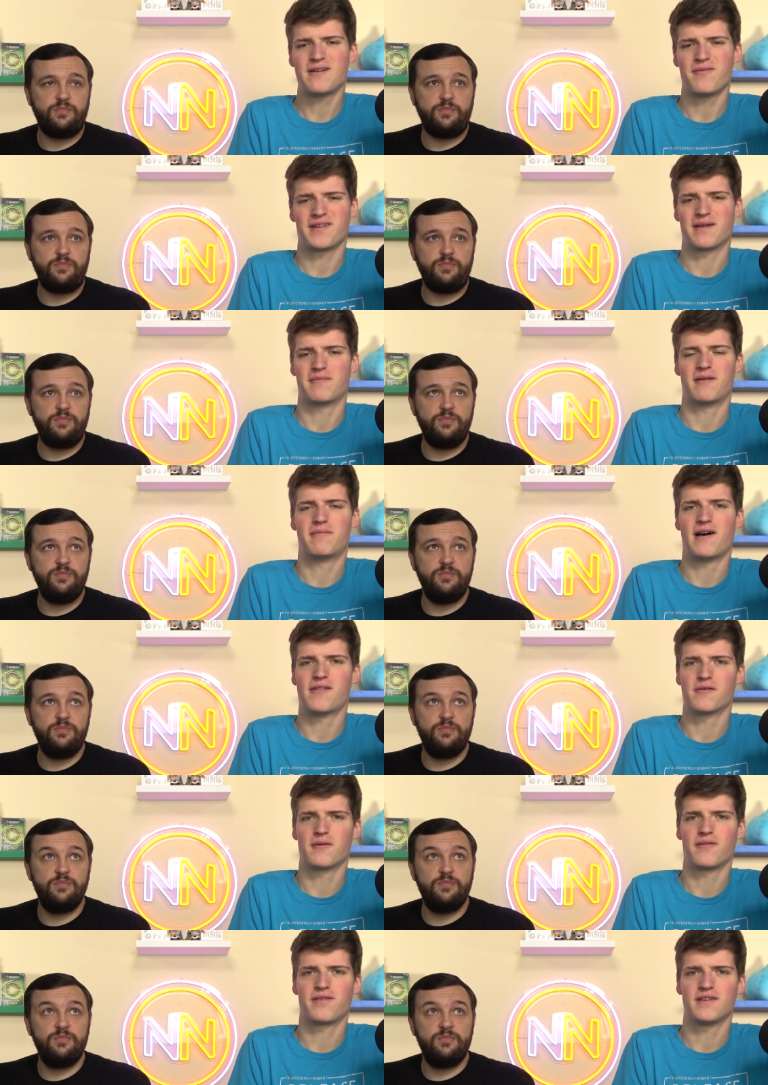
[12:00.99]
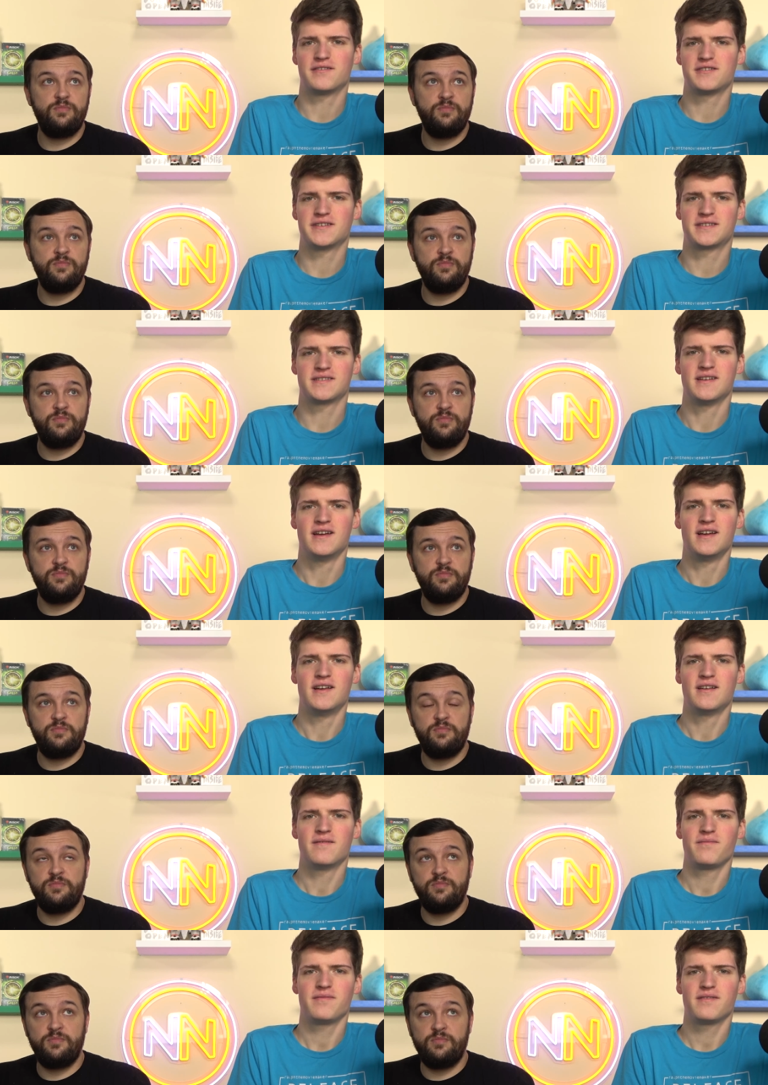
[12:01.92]
Speaker 1: don't think I'm going to bother with it, just
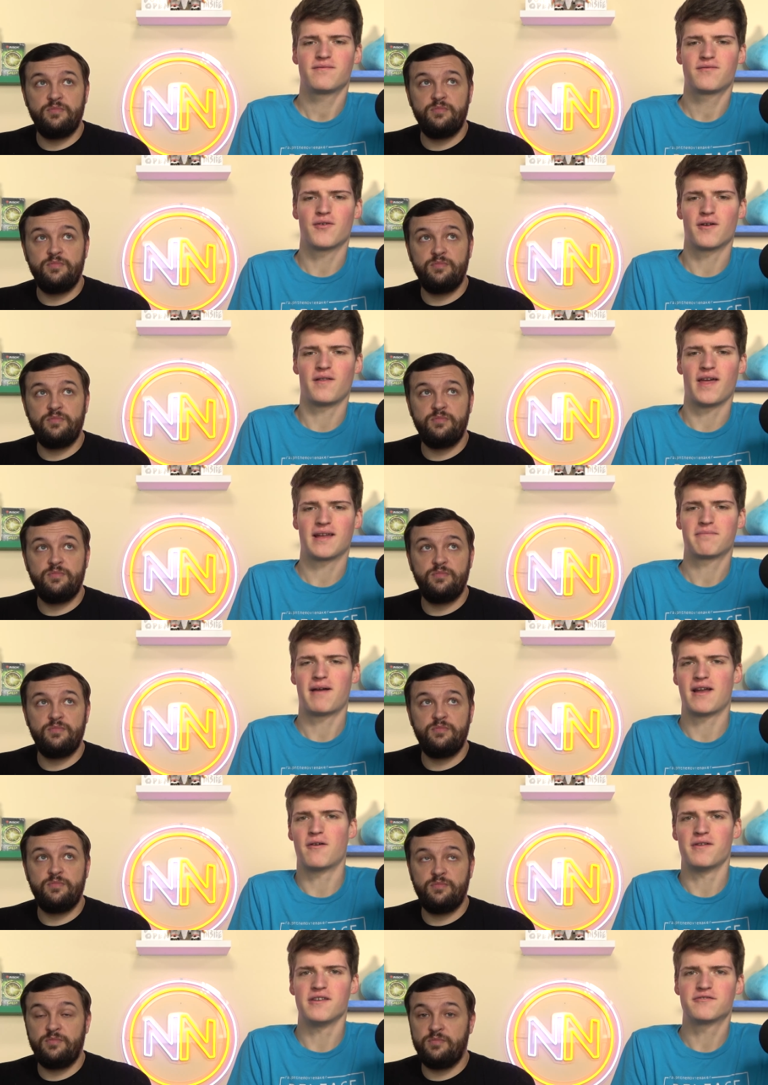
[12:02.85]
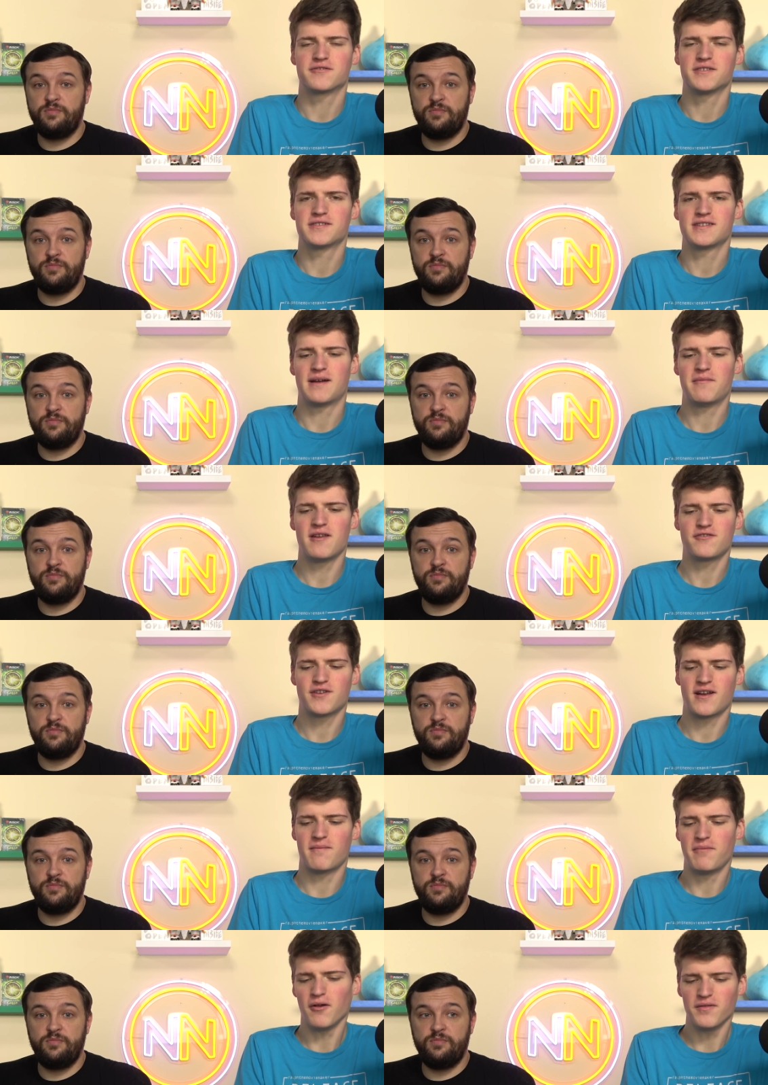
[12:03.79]
for, like, my own interest. I'm going to try
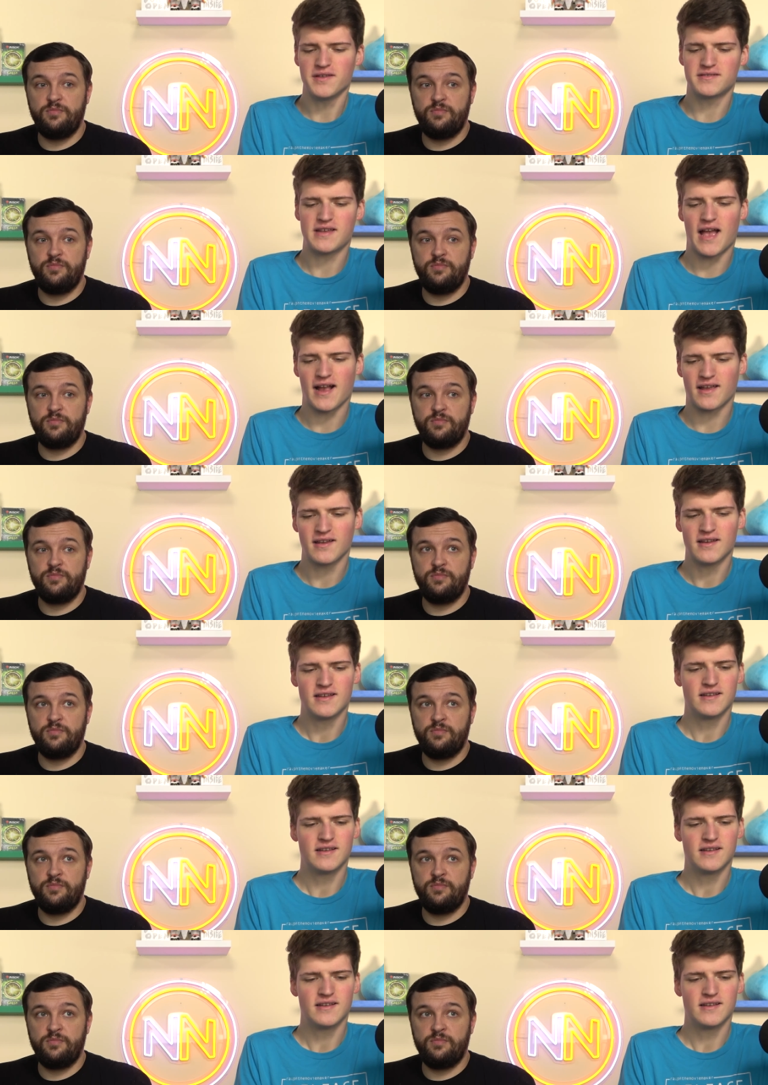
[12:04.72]
to build this deck.